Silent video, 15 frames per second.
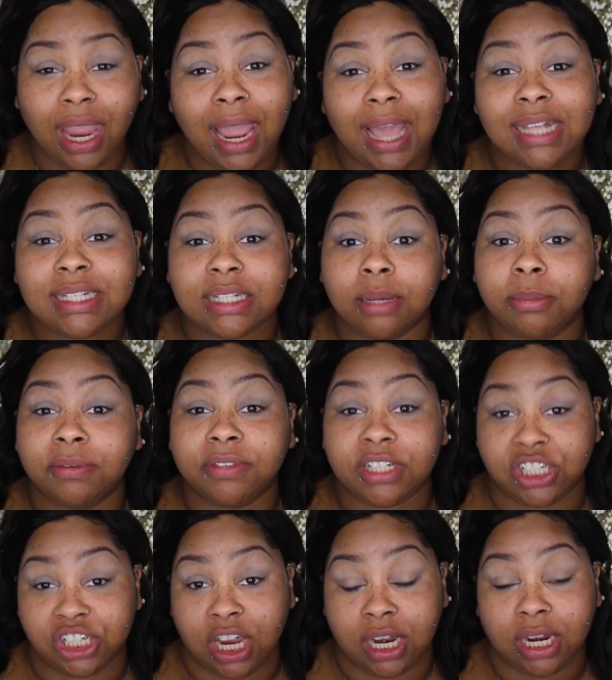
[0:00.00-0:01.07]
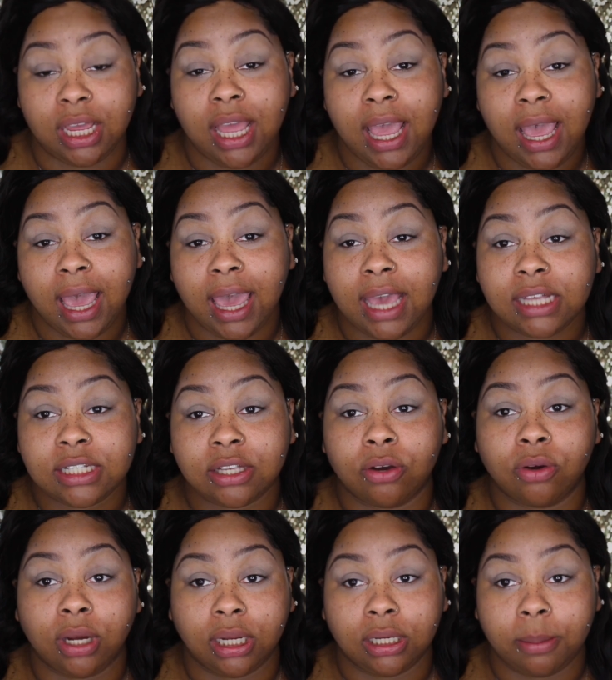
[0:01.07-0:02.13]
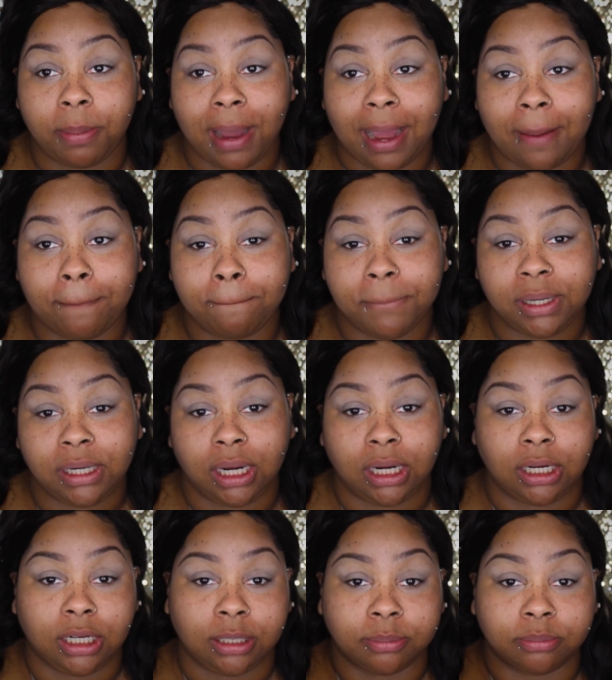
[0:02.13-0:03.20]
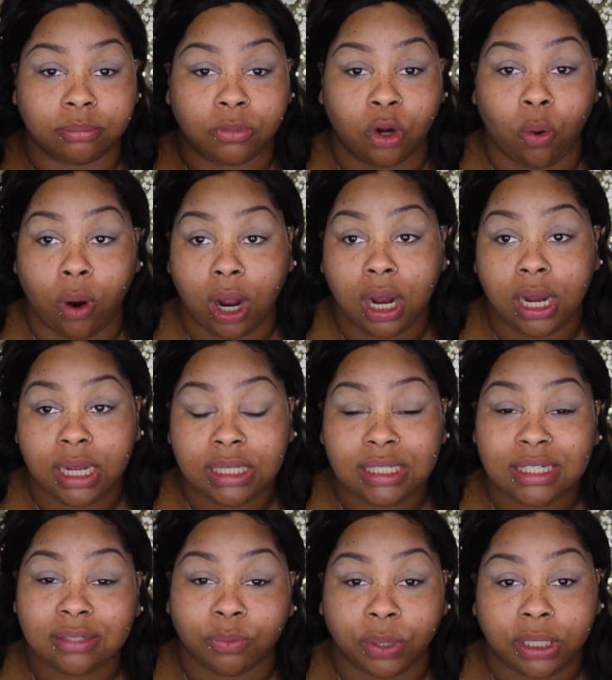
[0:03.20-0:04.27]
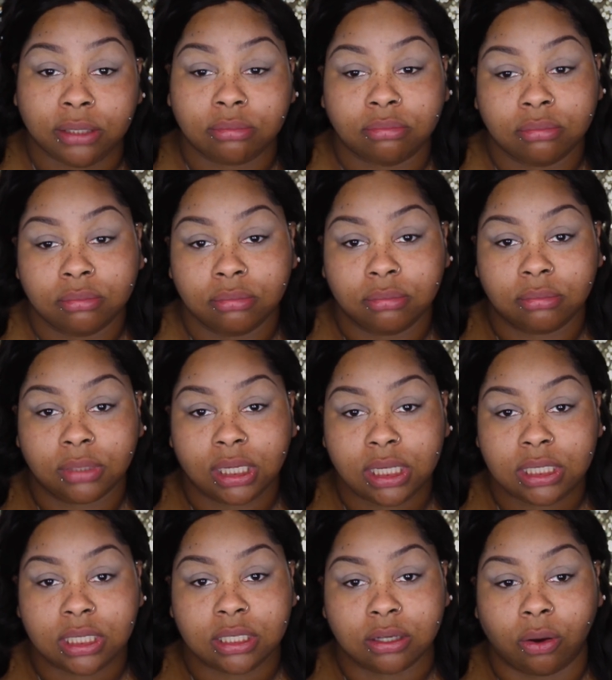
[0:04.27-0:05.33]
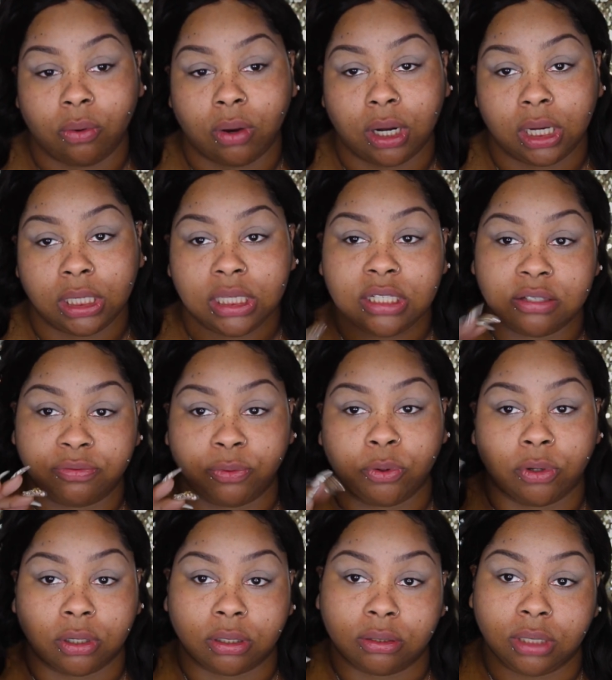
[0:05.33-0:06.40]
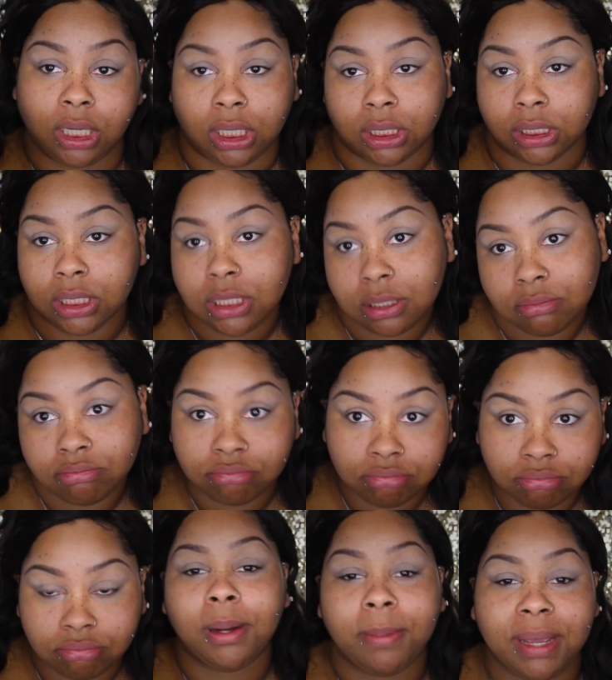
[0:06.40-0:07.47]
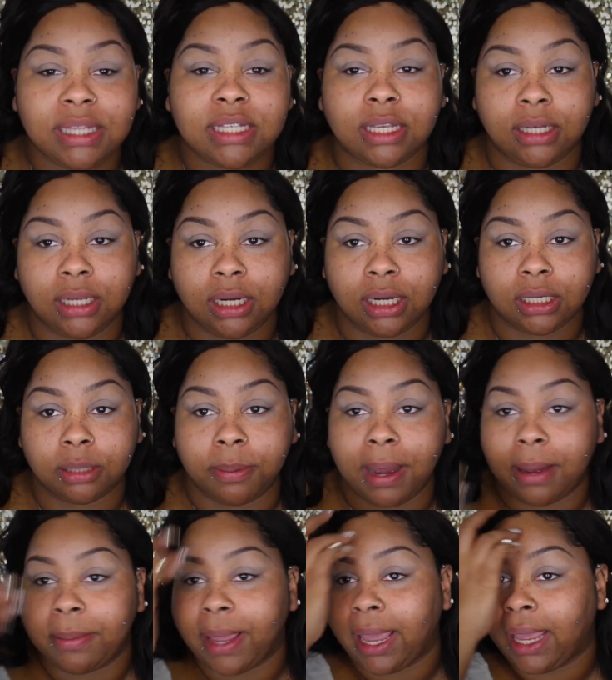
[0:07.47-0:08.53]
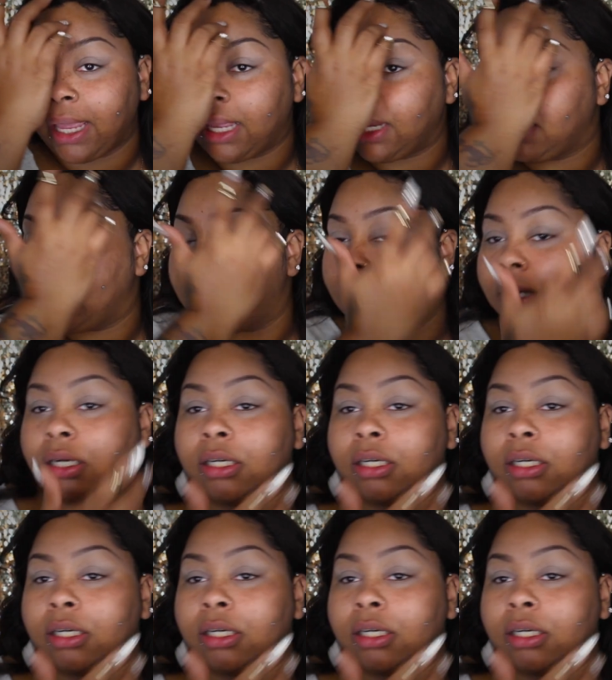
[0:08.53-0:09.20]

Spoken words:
and some of the Shaaanxo ColourPop quads. Well, I guess it's a quad. It's 4 colors, but basically ColourPop. And